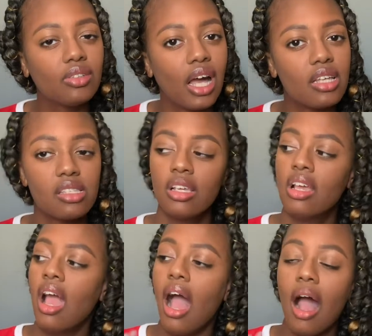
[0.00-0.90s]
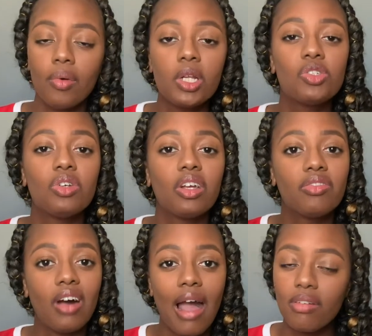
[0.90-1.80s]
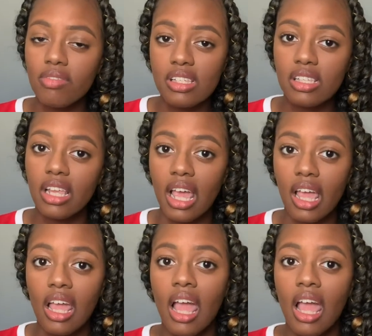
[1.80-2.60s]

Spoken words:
guys. I want to drink 5 of these a day,